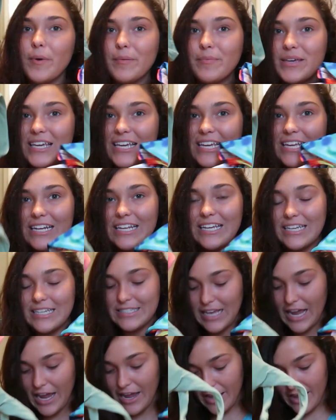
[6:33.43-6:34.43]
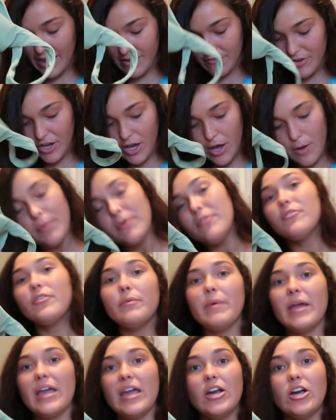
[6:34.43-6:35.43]
my bikinis. I have a couple
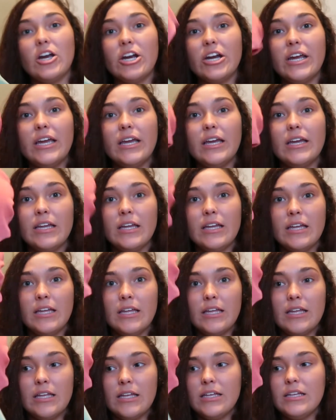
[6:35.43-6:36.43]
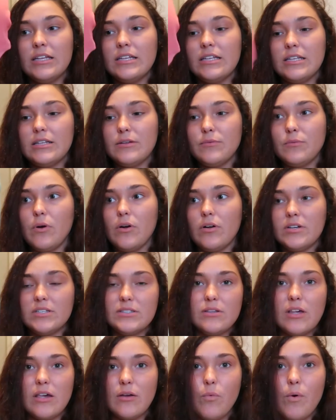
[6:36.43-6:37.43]
from Aerie. Well,
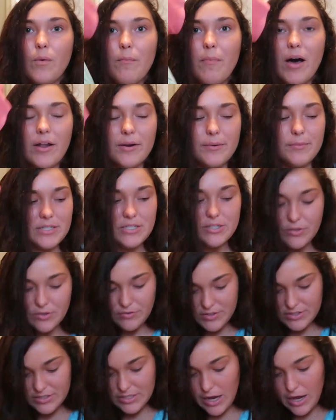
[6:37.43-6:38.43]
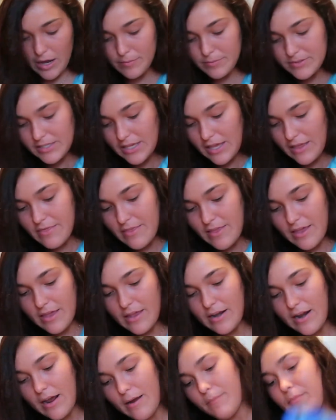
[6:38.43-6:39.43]
it's like one bottom and two different tops. And
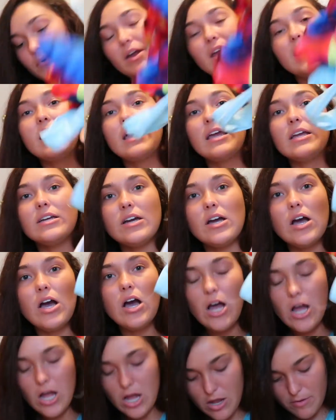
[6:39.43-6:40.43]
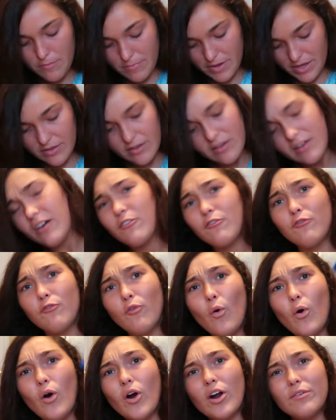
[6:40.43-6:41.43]
then I'm bringing, I think like
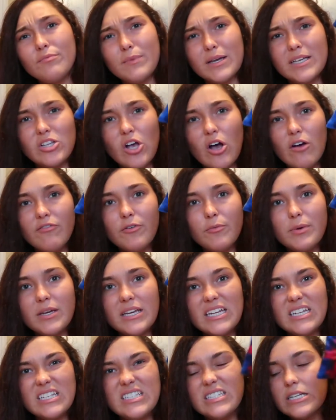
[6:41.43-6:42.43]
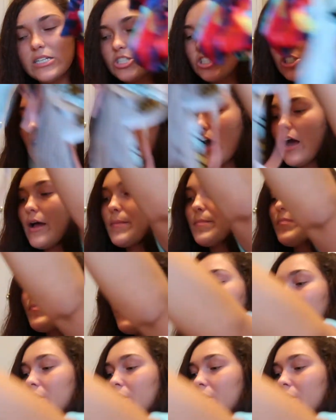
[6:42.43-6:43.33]
four of my Zoffle bikinis I just got.